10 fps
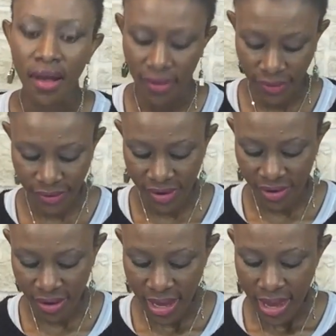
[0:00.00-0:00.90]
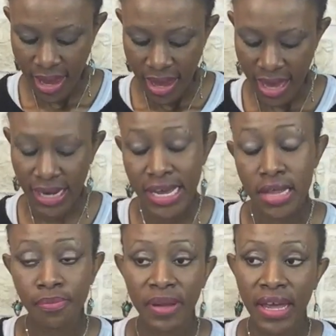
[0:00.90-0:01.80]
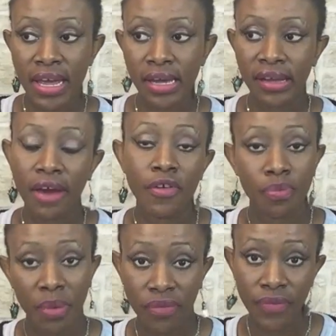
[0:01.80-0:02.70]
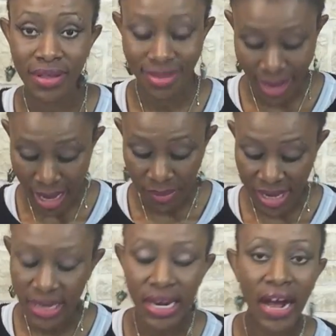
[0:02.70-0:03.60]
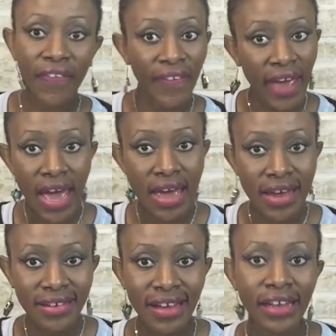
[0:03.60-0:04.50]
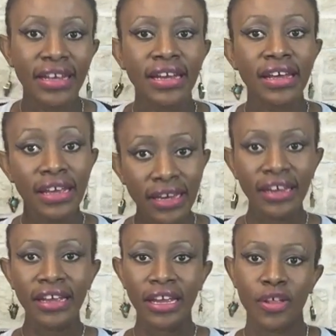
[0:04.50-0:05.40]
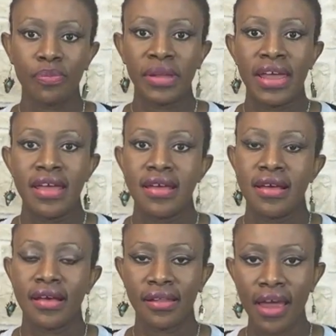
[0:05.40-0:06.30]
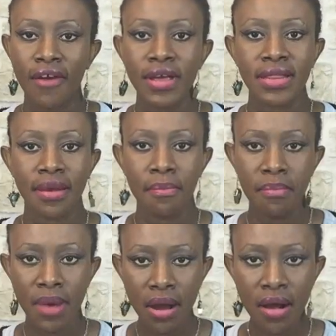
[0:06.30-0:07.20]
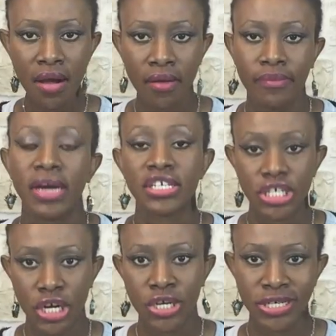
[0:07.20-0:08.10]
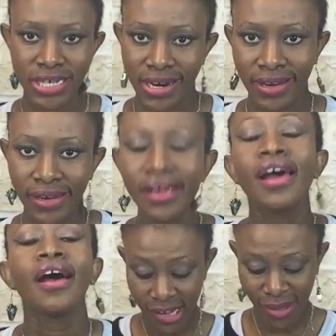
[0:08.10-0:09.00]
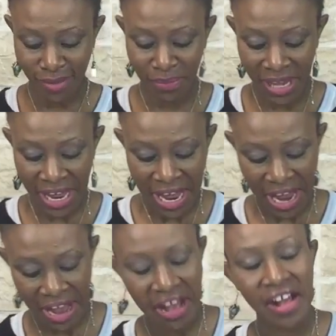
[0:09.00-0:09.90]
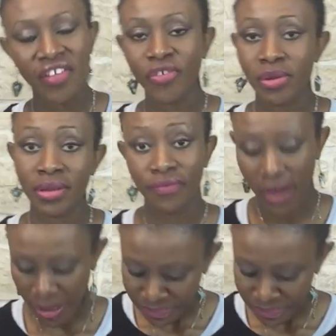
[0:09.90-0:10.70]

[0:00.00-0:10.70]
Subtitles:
this year. And he's playing Clary's best friend, Simon. And then Lena Headey is playing Clary's mom, Saoirse. She's playing Joycelyn Frey.